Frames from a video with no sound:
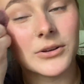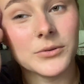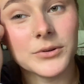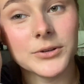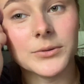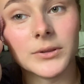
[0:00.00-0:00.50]
who
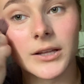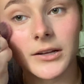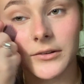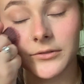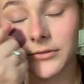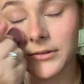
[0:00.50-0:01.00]
you
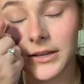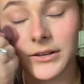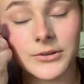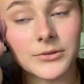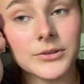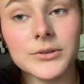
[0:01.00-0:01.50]
love and
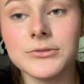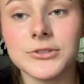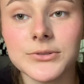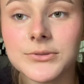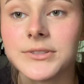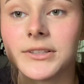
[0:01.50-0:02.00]
who you
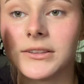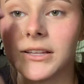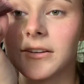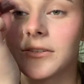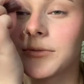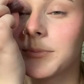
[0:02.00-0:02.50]
choose to
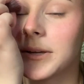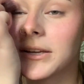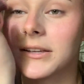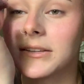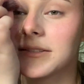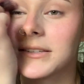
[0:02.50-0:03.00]
love,
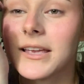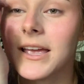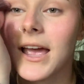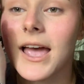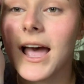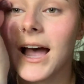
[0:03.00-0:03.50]
because
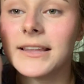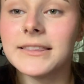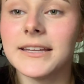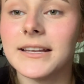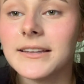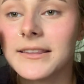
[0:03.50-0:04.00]
at
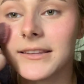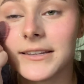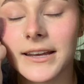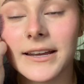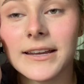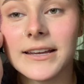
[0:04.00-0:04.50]
the end of the
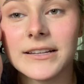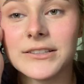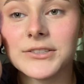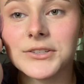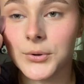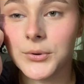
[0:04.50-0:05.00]
day,
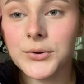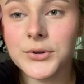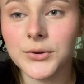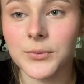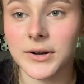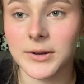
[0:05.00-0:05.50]
it's who
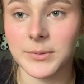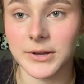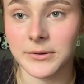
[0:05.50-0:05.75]
you want to be